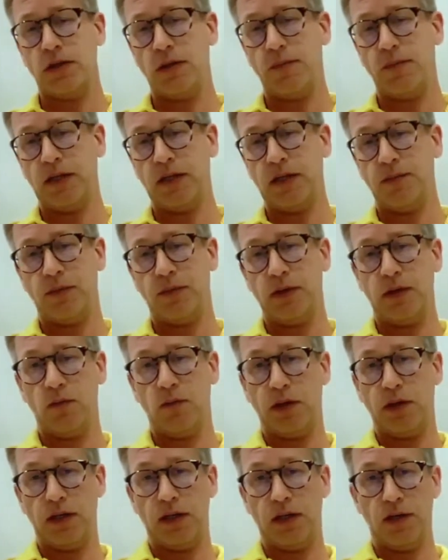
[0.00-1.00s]
There might be
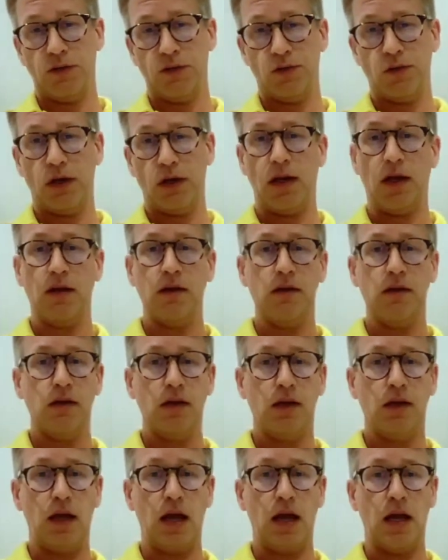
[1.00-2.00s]
one in Australia
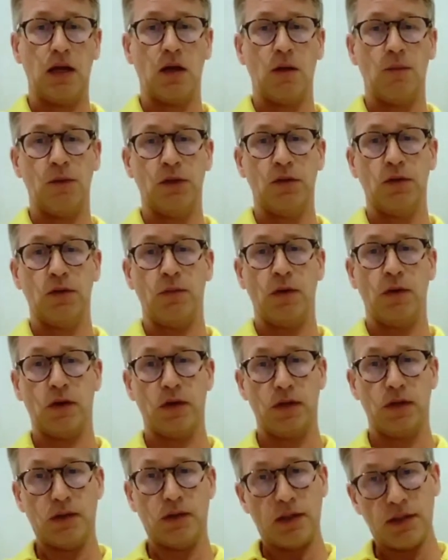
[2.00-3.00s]
coming to the
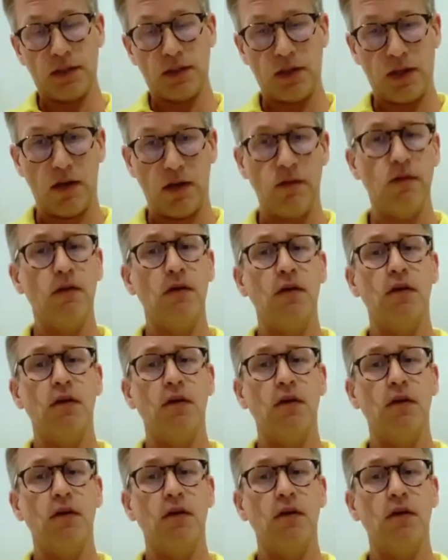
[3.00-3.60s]
market this year.